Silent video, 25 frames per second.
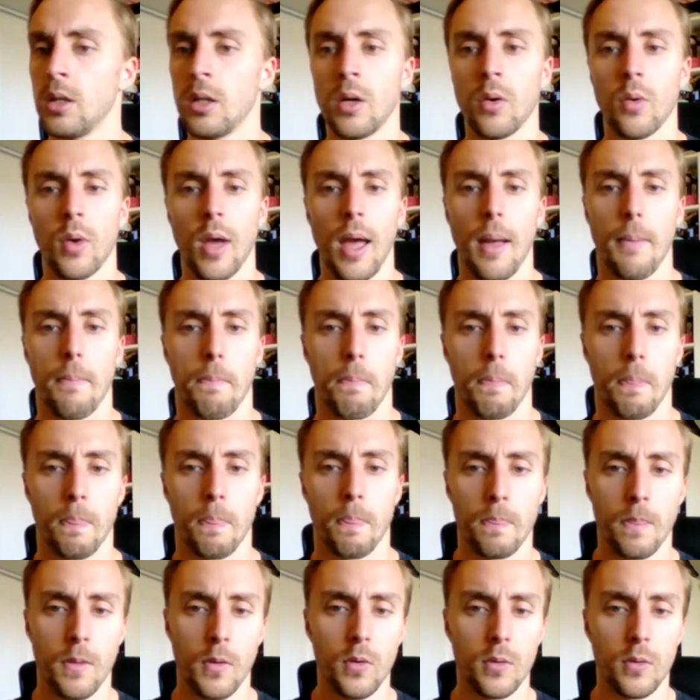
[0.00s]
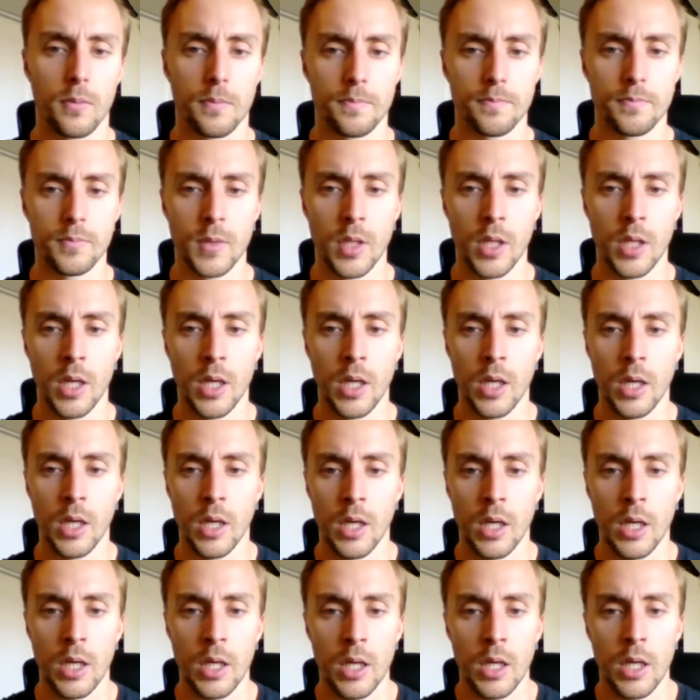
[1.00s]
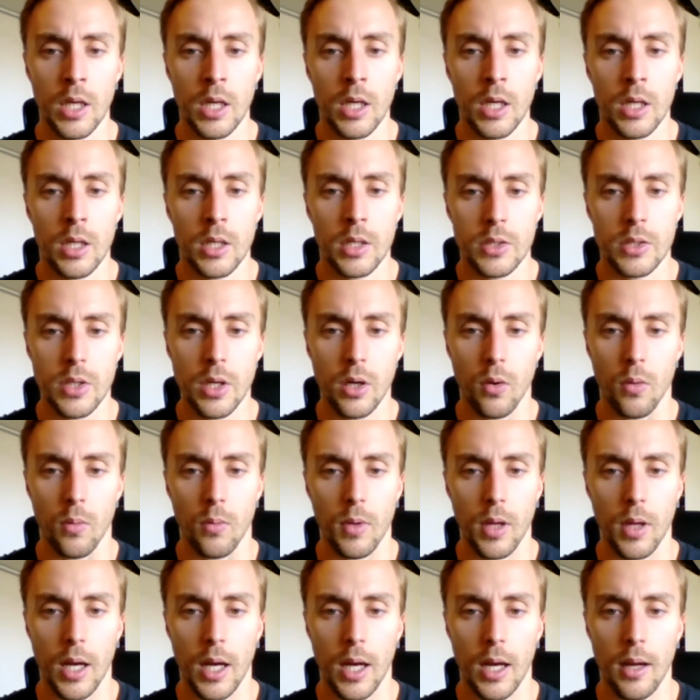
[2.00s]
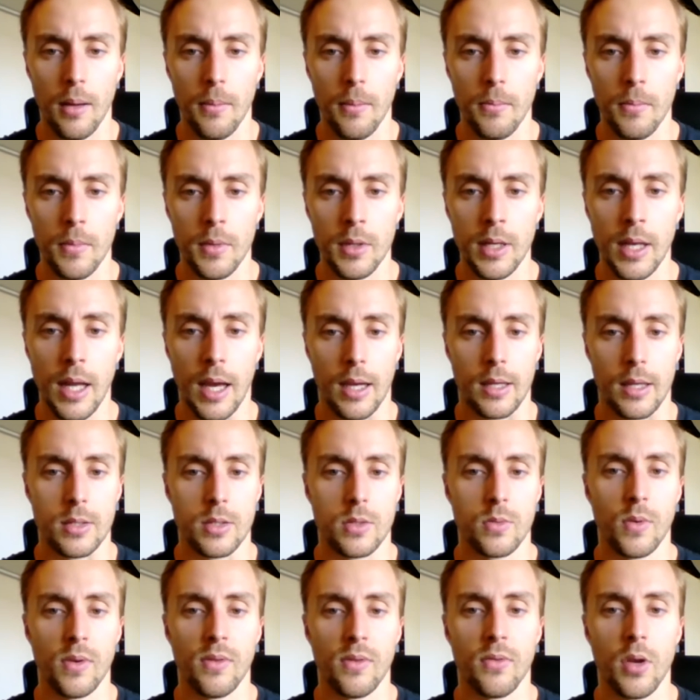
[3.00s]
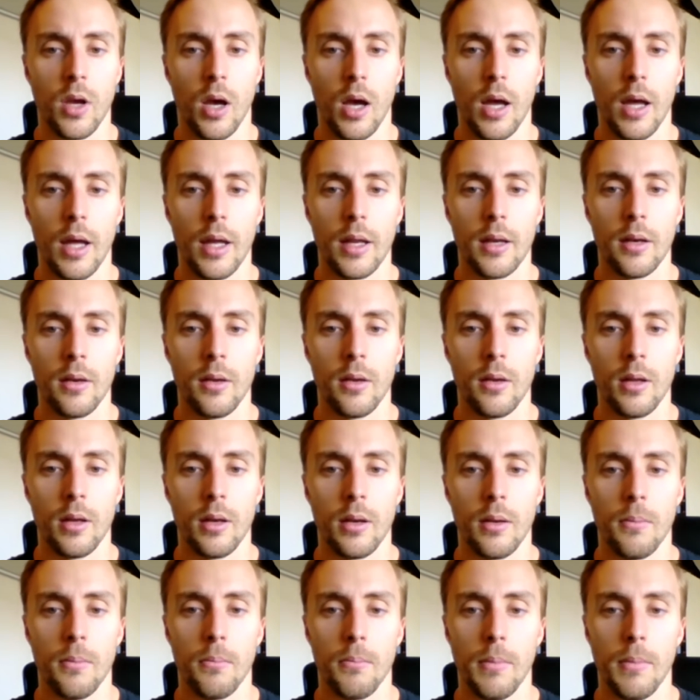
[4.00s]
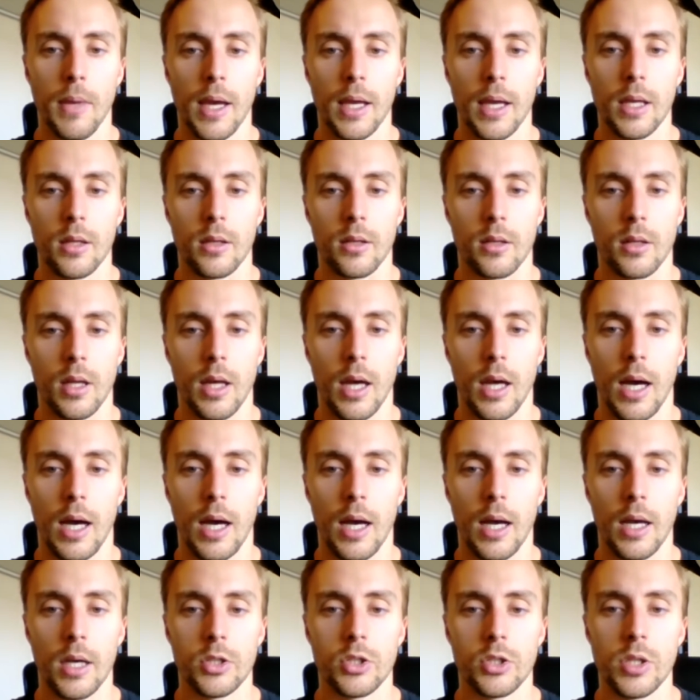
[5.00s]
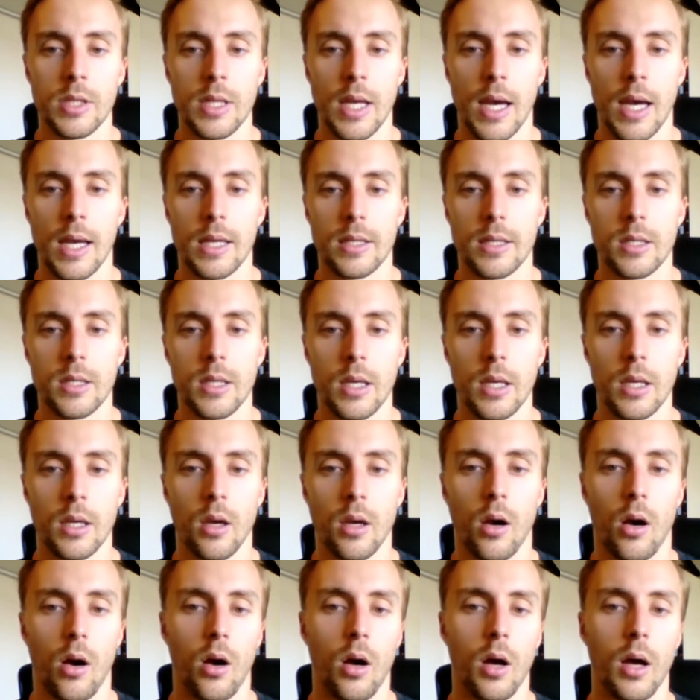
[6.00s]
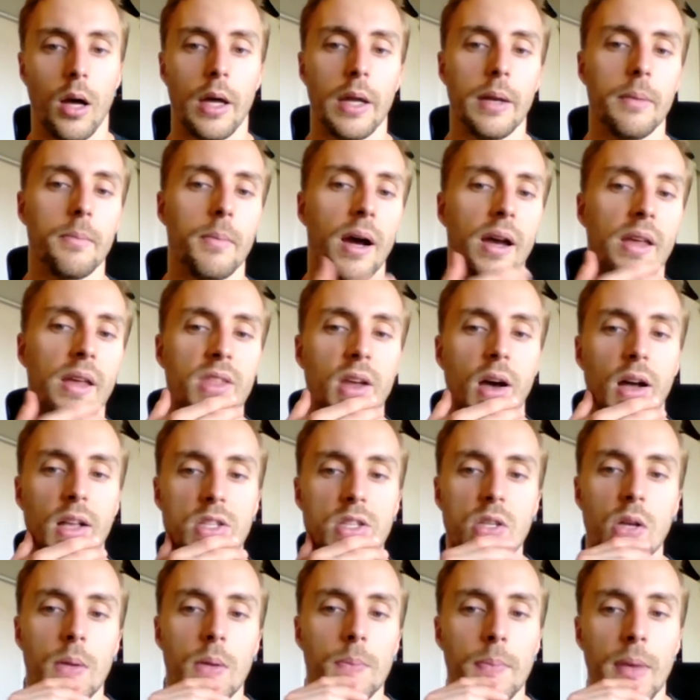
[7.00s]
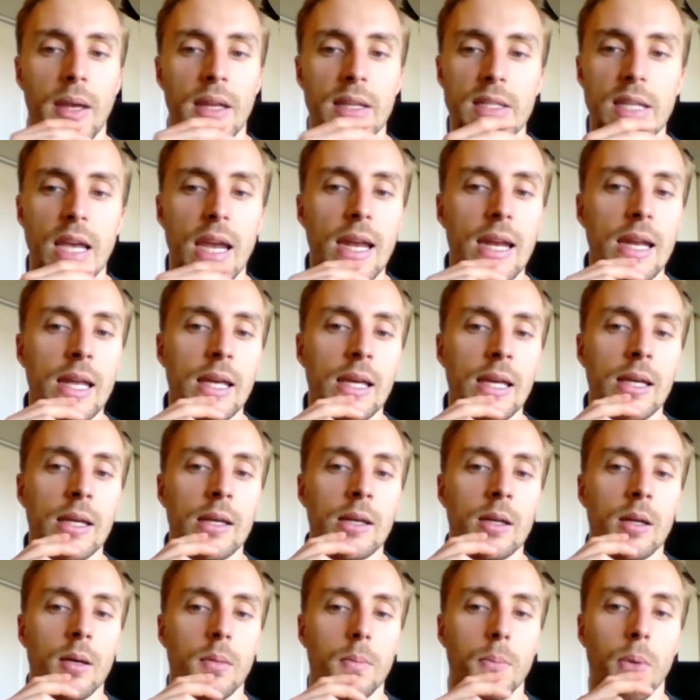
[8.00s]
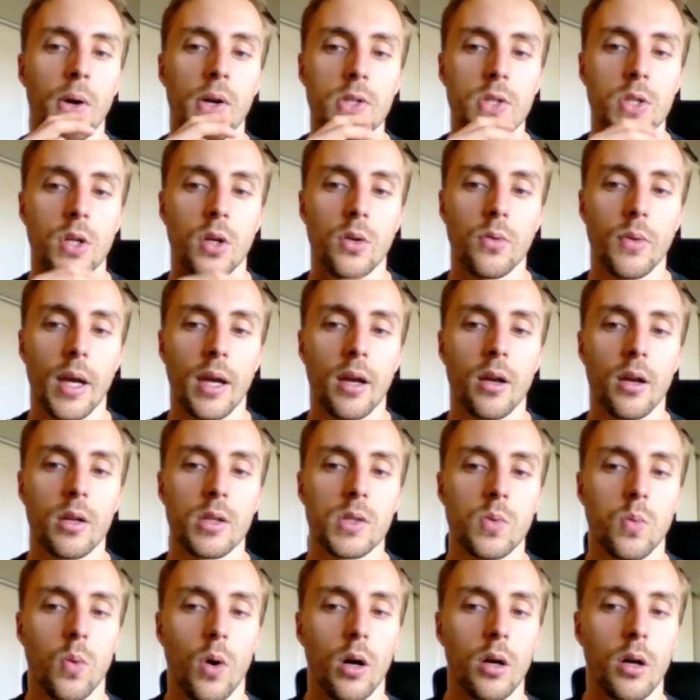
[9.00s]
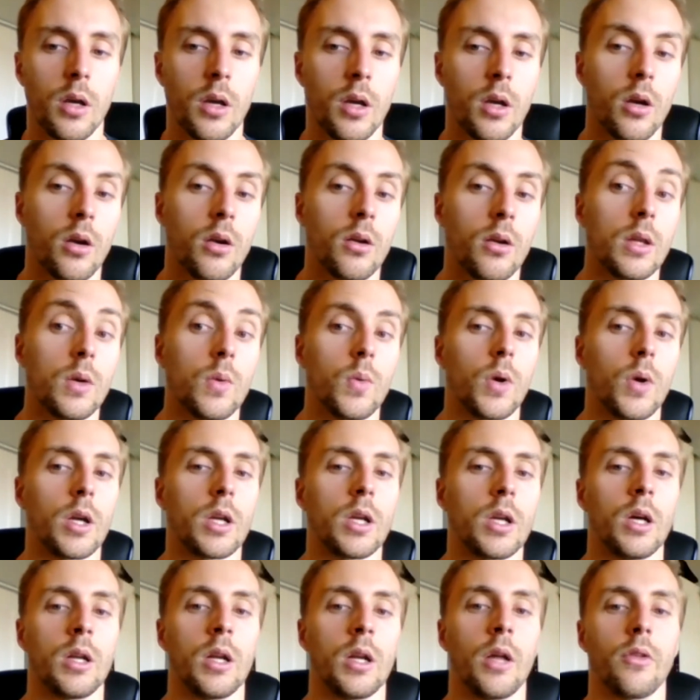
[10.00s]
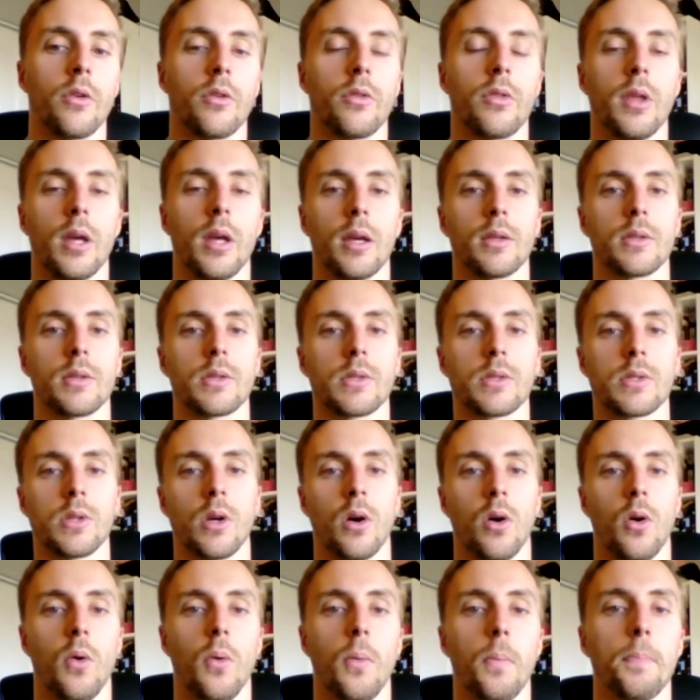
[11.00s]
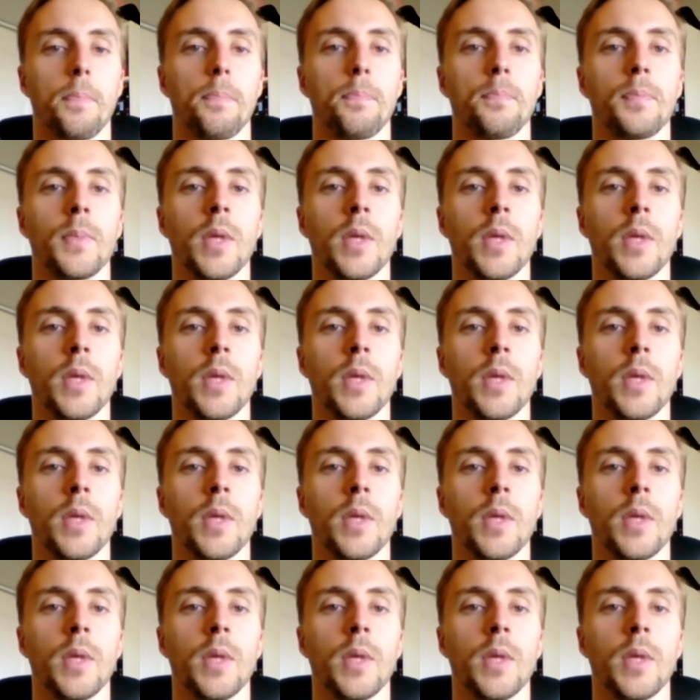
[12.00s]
Okay, cool. So next we've got Megan. She's asking on my thoughts on maintaining personal records while concurrently working on other things. So